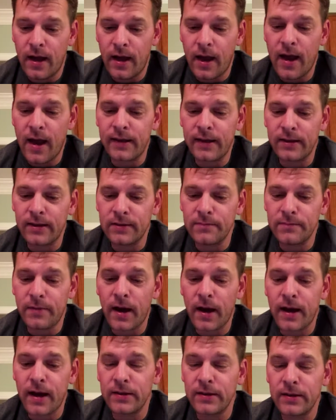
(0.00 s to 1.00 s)
I could
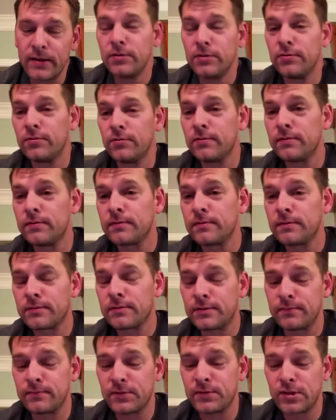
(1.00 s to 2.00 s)
buy you
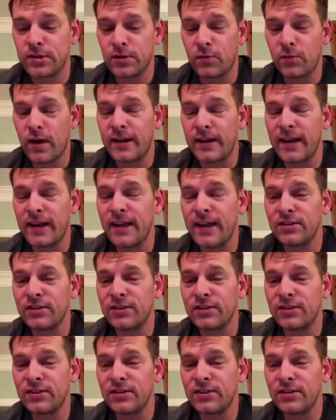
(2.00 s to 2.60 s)
some cheerwine